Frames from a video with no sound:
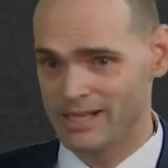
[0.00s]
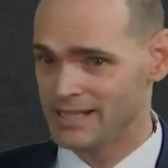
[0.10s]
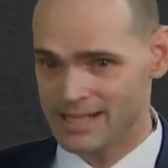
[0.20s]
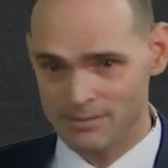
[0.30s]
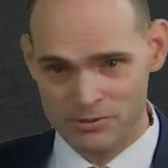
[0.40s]
need
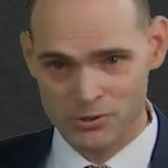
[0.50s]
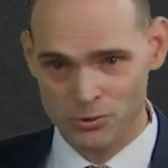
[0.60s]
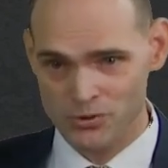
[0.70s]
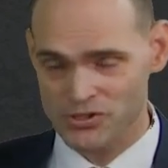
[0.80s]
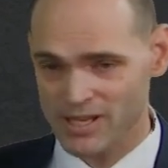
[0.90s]
to keep the
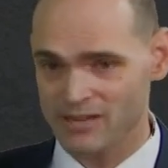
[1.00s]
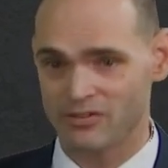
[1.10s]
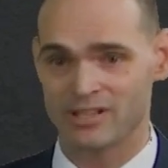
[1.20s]
school safe,